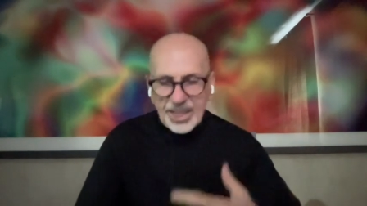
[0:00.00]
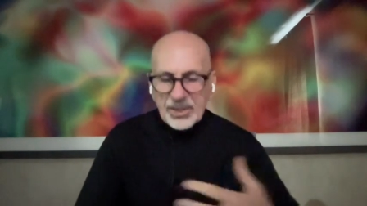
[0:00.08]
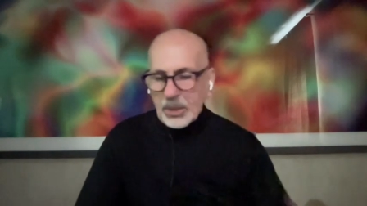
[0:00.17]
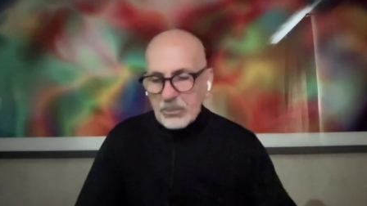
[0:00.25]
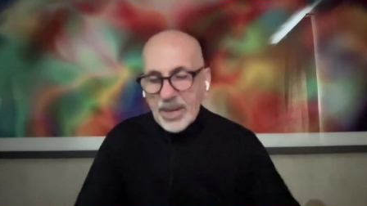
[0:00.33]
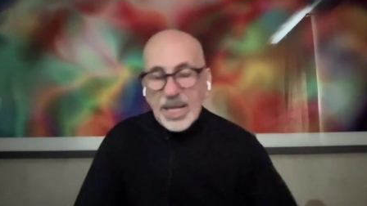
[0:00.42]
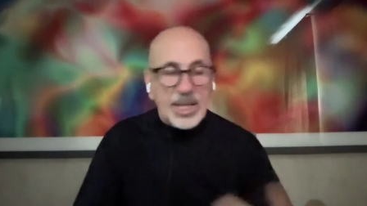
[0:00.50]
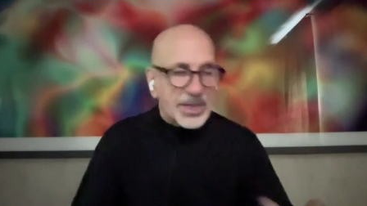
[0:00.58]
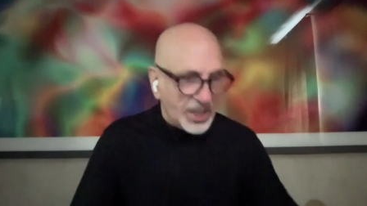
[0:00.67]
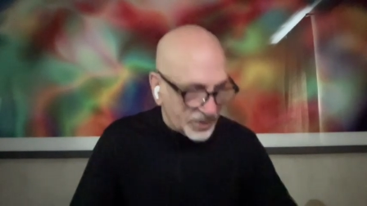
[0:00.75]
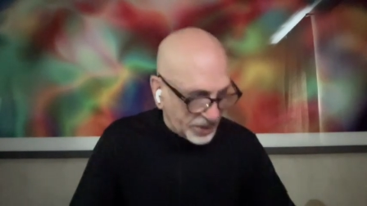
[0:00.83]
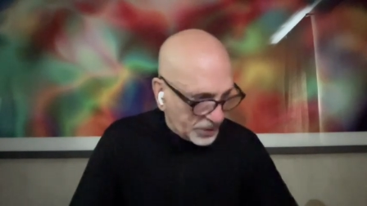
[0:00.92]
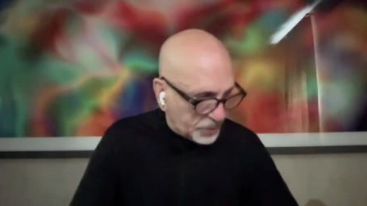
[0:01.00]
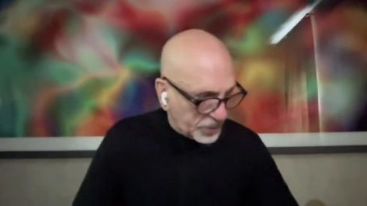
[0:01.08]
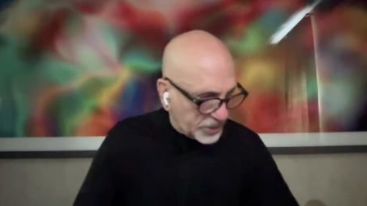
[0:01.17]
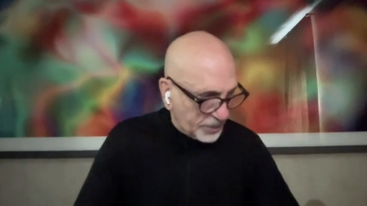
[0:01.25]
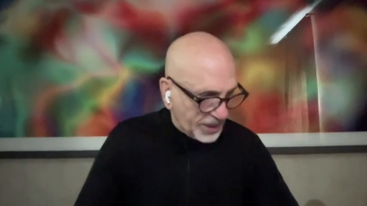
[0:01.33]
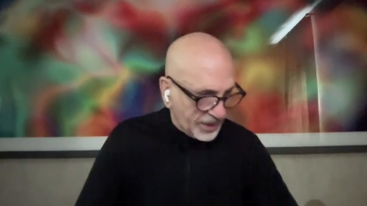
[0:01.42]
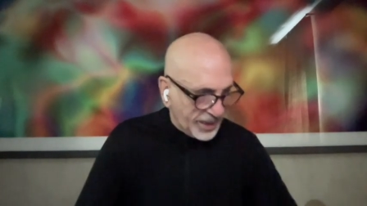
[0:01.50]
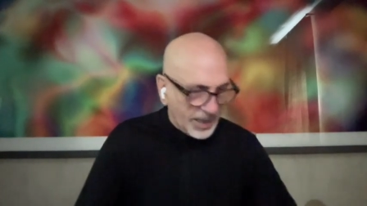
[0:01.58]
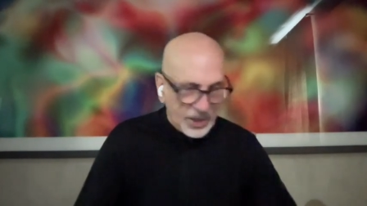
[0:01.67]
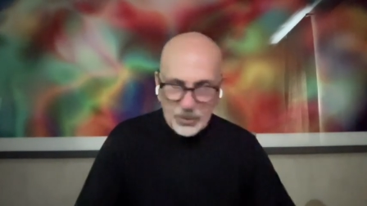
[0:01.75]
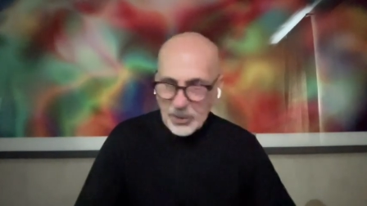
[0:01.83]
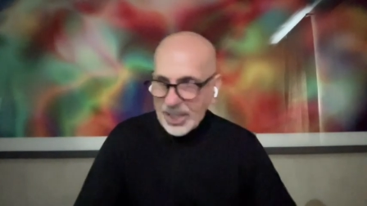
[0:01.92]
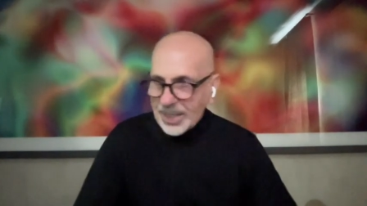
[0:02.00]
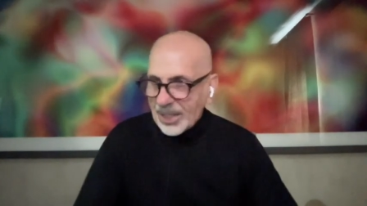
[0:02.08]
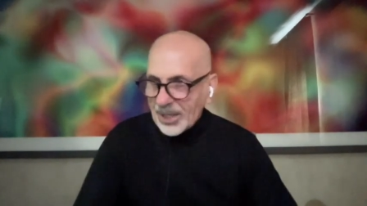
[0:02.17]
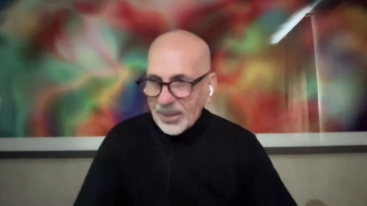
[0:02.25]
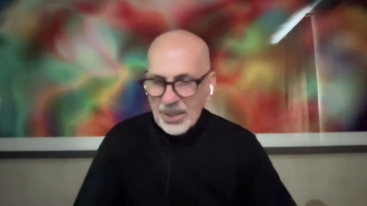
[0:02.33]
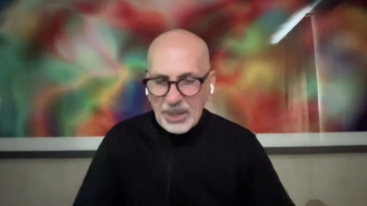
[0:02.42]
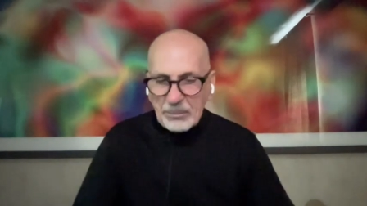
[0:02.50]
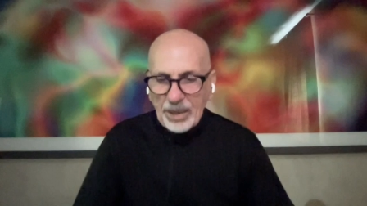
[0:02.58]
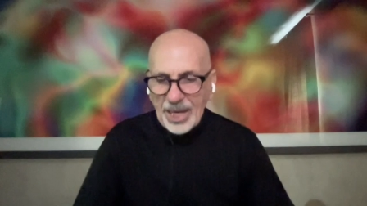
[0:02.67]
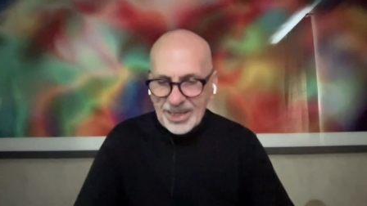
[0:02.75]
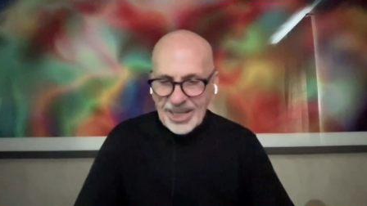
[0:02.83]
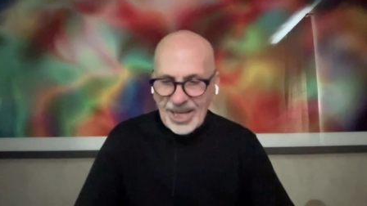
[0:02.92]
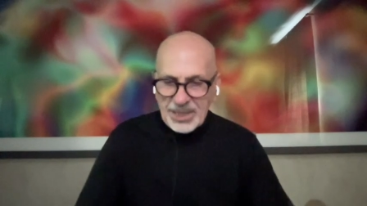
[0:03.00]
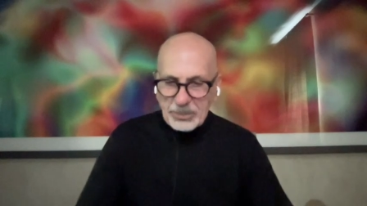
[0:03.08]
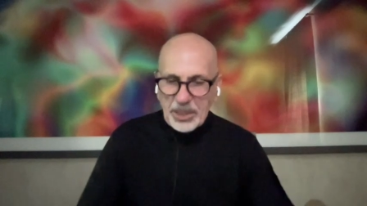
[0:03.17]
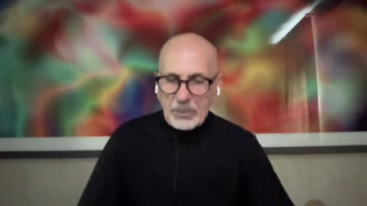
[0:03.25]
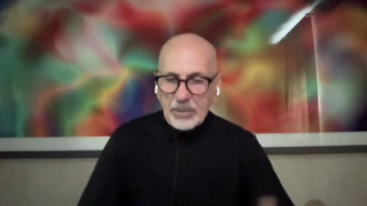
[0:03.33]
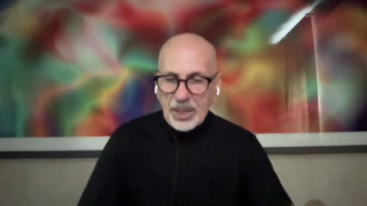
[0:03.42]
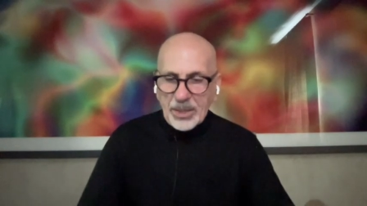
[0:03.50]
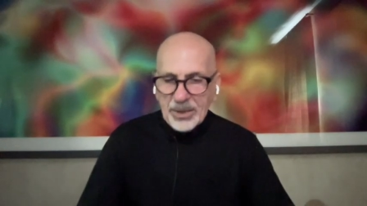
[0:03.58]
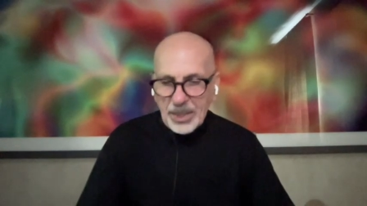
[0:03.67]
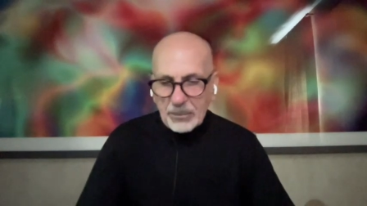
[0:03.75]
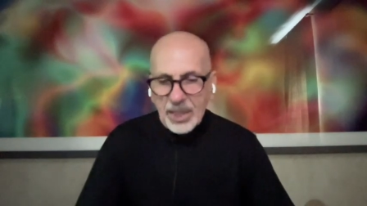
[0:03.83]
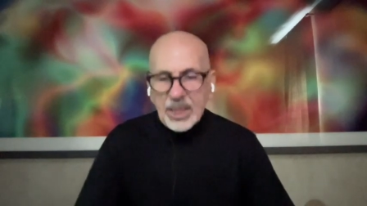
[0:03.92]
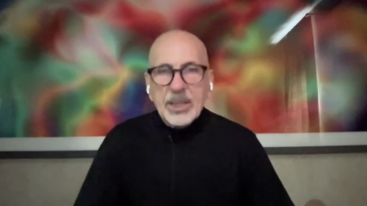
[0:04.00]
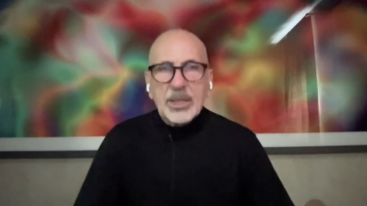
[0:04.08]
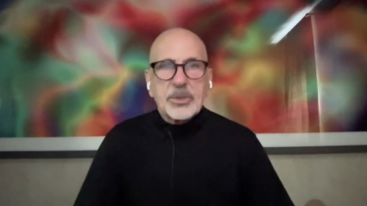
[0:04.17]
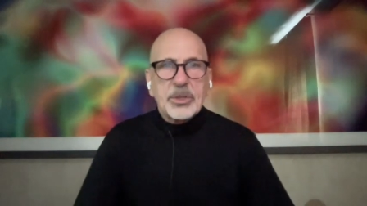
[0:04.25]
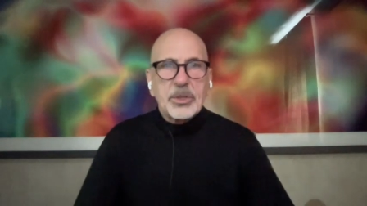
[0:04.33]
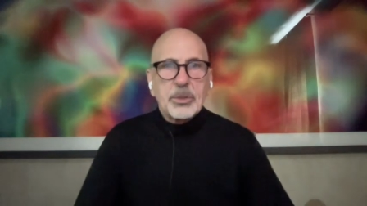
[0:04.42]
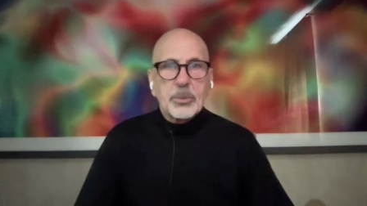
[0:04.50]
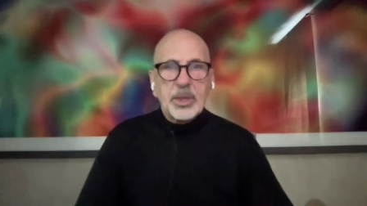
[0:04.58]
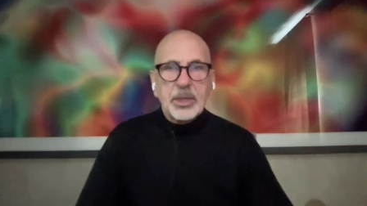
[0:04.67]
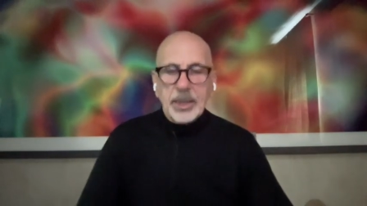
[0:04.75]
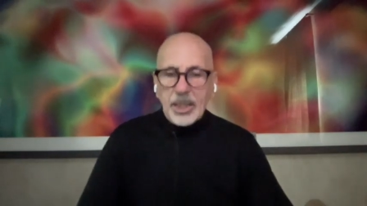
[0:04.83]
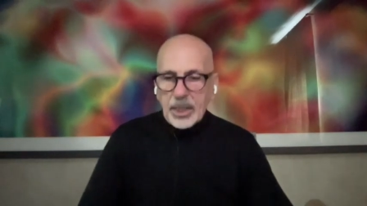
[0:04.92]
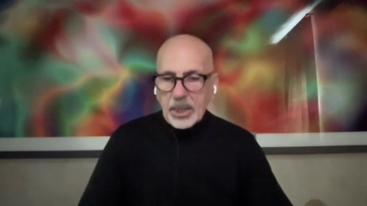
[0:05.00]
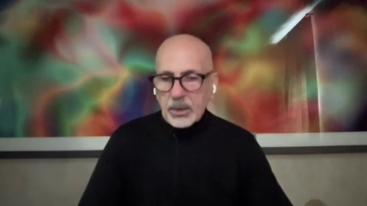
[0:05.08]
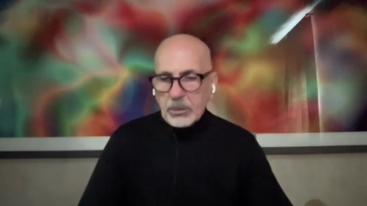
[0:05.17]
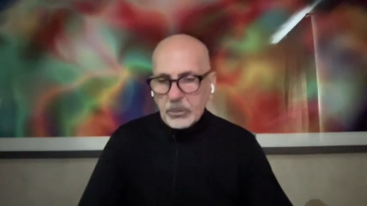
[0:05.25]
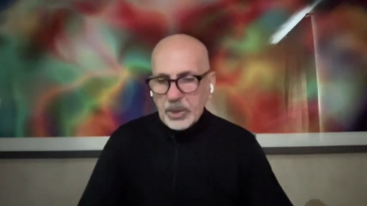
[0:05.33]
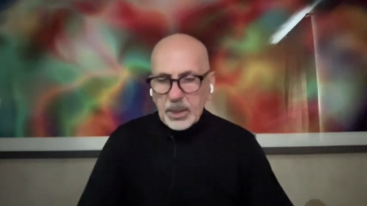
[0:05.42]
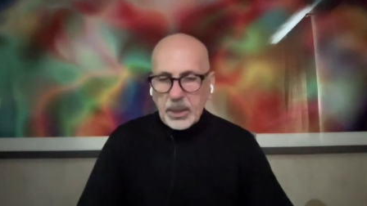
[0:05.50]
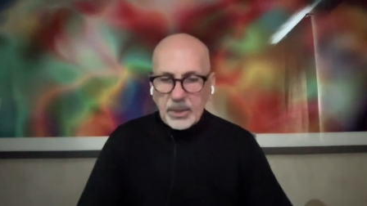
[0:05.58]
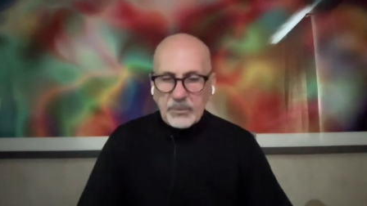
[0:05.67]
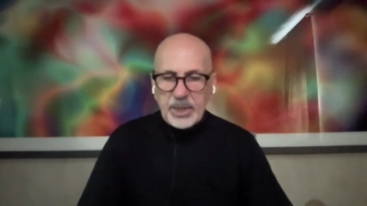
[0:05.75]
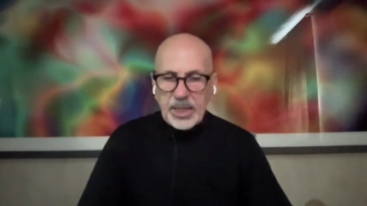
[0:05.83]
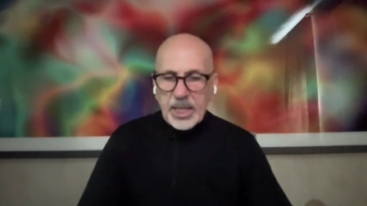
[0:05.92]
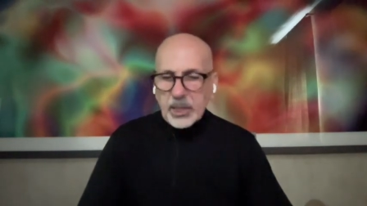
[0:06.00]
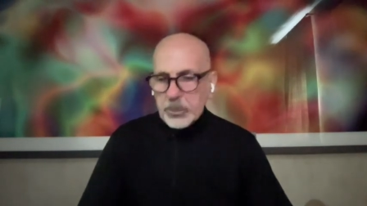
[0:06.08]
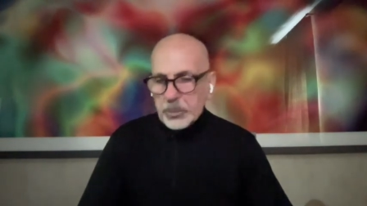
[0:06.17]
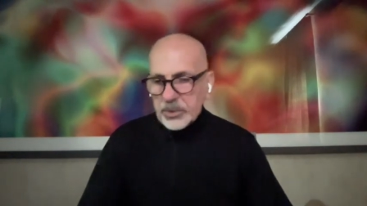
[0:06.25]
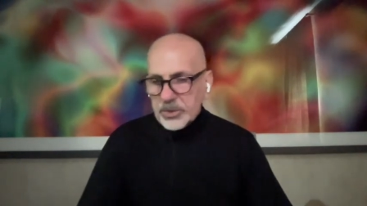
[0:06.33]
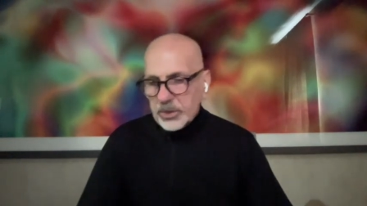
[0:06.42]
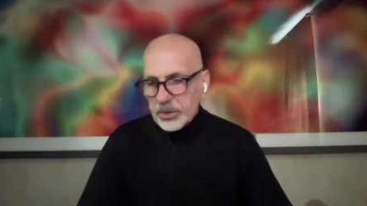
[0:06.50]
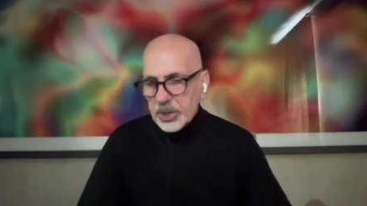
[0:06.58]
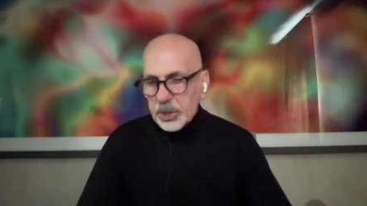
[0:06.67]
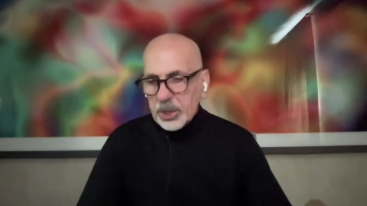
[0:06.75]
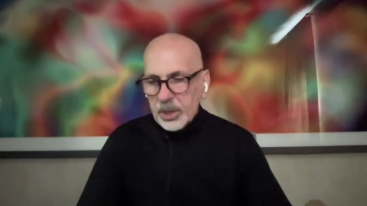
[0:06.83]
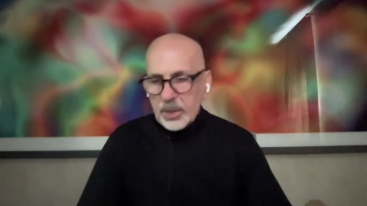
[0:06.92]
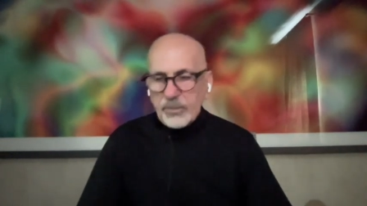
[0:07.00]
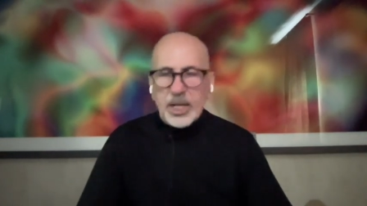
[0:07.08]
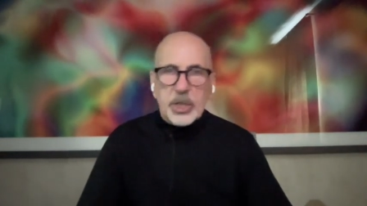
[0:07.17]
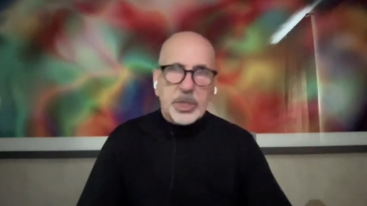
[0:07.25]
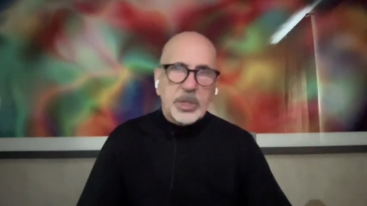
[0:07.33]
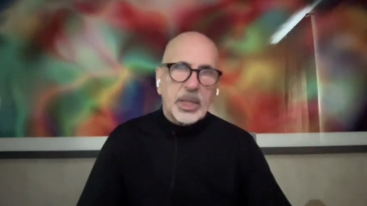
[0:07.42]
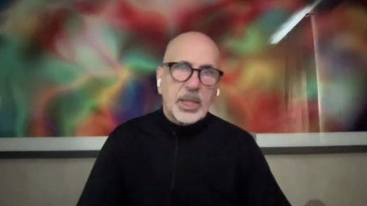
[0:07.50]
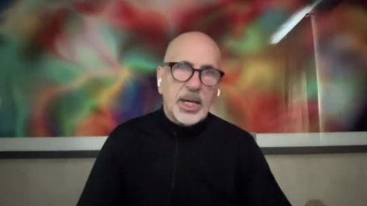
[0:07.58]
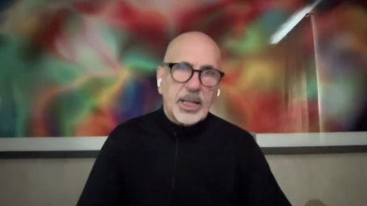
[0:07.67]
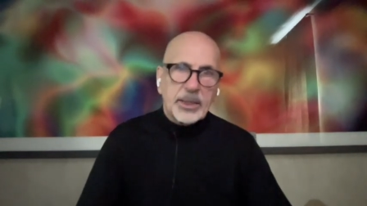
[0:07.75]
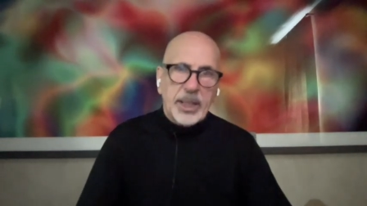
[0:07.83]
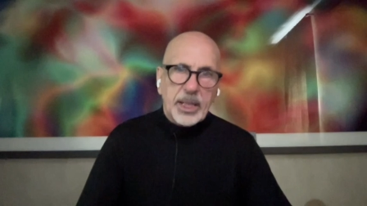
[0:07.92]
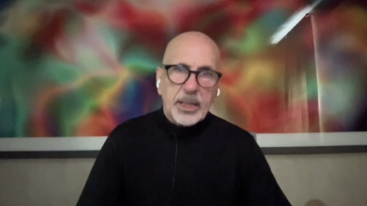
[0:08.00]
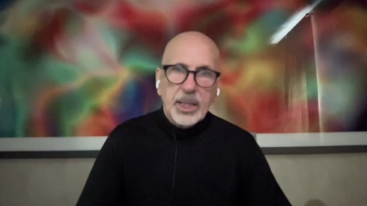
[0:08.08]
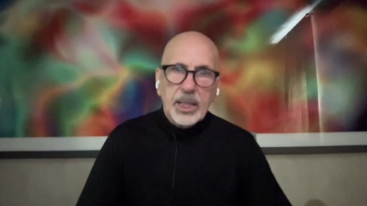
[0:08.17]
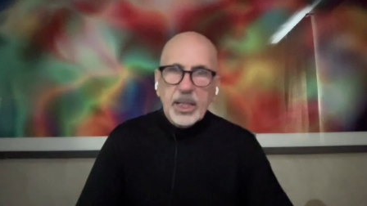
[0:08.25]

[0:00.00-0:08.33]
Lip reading: There are many things that interest me in getting you on our podcast, but among them is that you really are one of the experts in digital innovation and content,